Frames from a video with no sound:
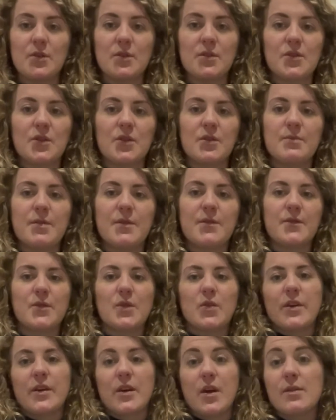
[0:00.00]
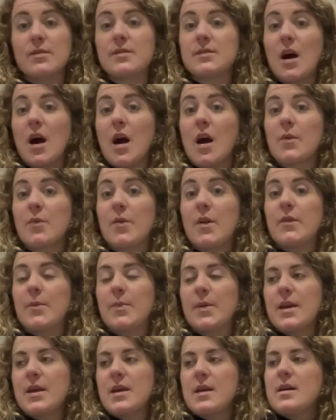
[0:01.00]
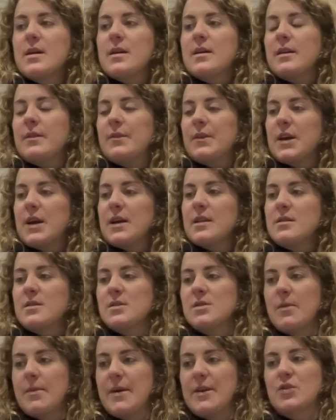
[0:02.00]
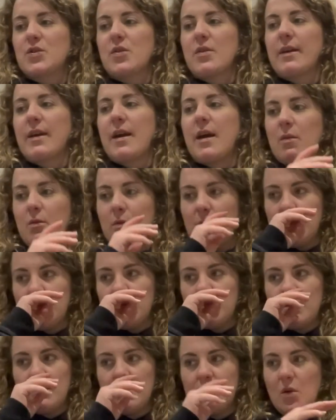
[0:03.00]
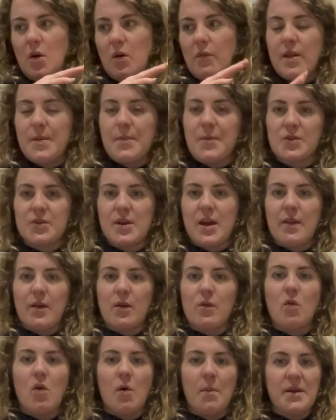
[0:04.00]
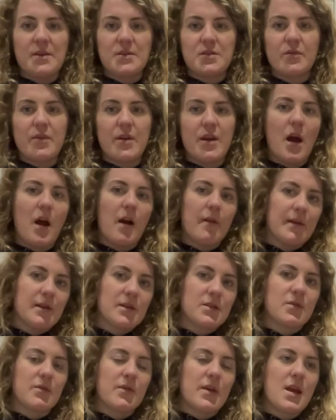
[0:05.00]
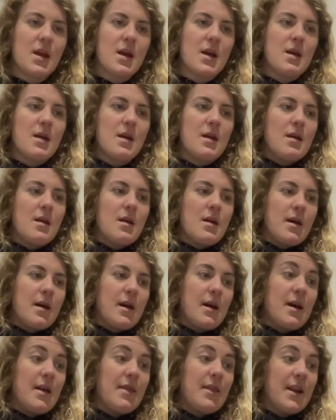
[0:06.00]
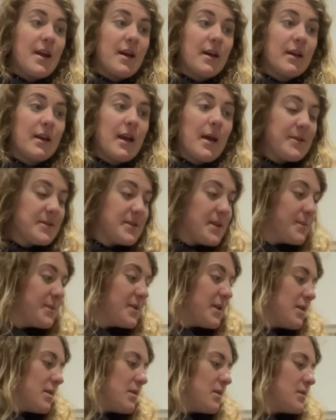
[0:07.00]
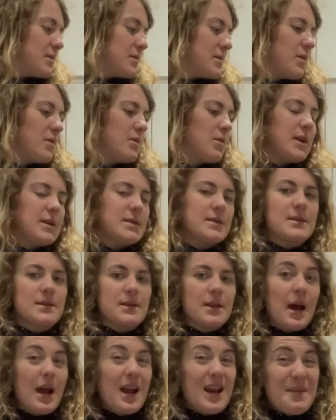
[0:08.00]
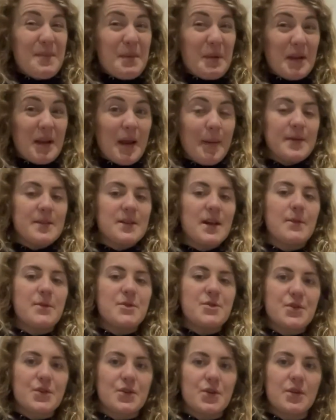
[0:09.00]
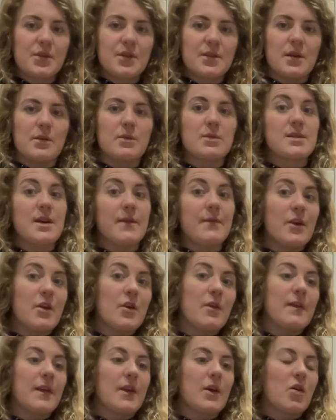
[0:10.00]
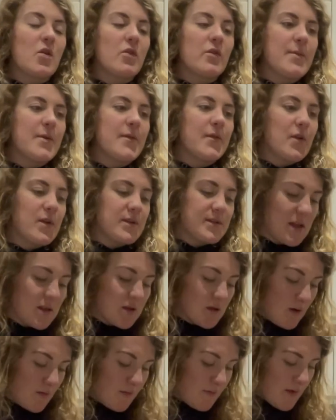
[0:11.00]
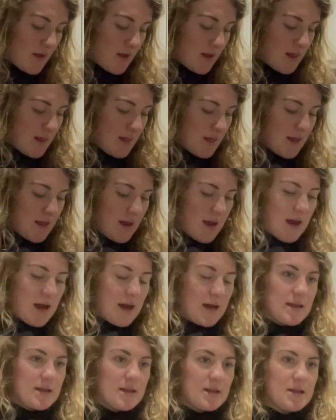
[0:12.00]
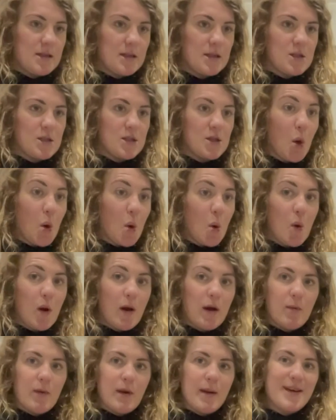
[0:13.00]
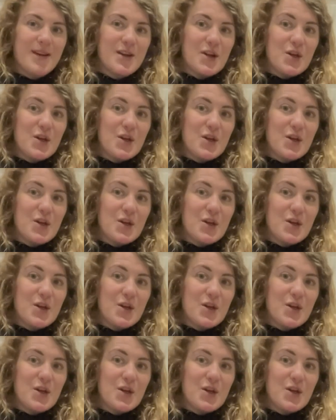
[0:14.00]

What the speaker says: done before it goes dark, preferably, if I can. So I make sure I get out not really much later than 3:15, 3:30. And then I get my steps in. So it's slightly built an appetite, which is good because I was definitely not feeling hungry before I set off. And so what I'm going to